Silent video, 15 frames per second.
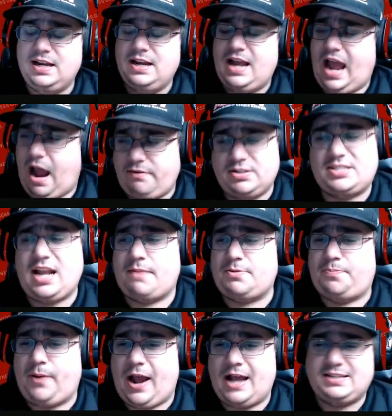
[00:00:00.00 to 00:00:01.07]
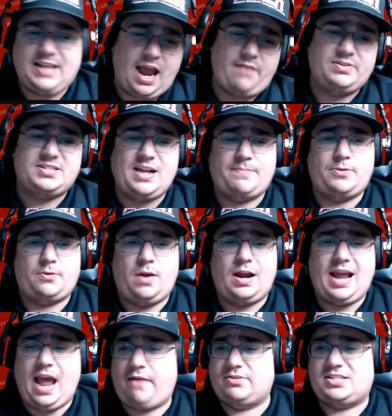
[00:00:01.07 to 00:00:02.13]
haven't stopped the pass, haven't stopped the run,
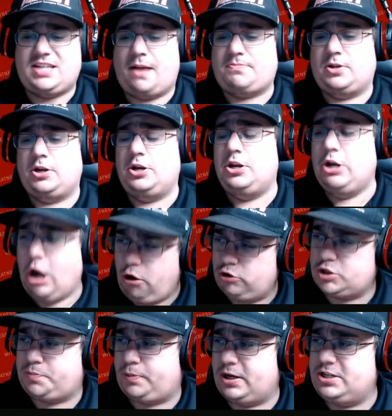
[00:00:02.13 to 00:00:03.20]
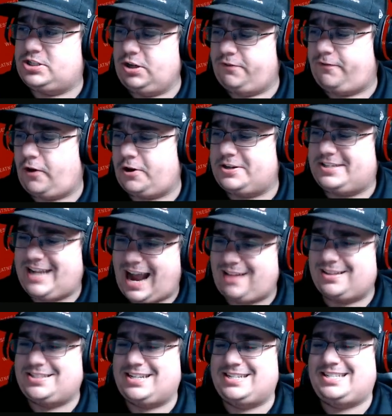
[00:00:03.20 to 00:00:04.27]
haven't stopped a nosebleed so far.
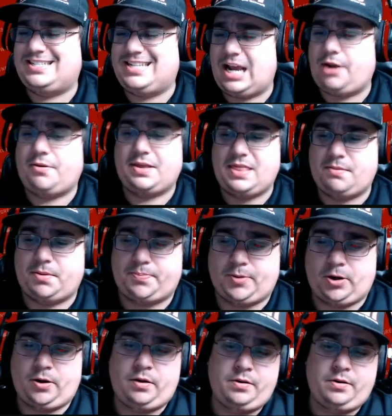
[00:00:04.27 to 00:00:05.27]
Dallas is tearing them apart.